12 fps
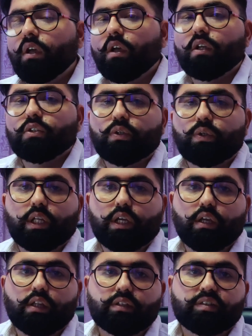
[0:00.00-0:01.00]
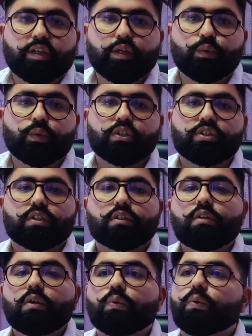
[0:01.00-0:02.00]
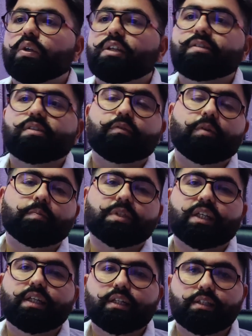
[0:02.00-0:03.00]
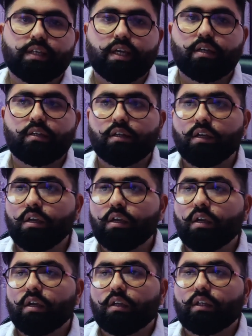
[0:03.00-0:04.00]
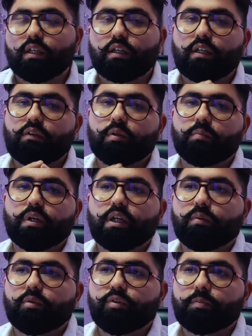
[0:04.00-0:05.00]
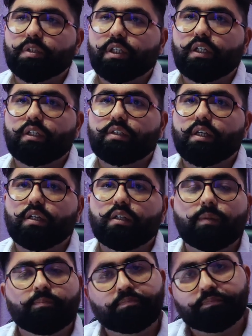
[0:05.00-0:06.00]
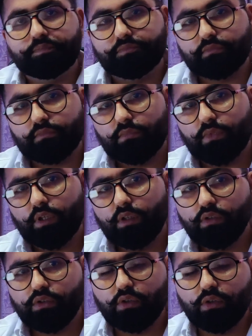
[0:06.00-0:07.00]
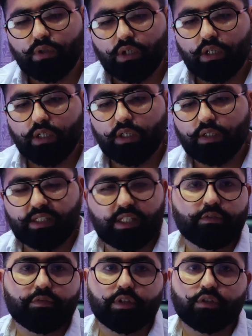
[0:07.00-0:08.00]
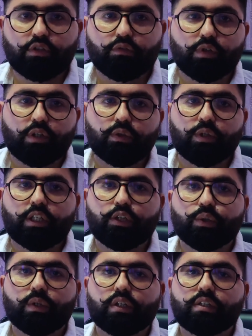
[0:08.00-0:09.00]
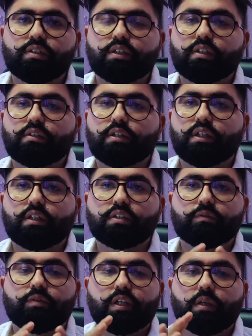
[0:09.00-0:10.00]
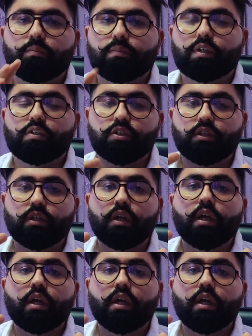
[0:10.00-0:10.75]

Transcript: So, taking the second question, who is a website designer? Can anyone become a website designer? So, see, first of all, you need to understand there is a very major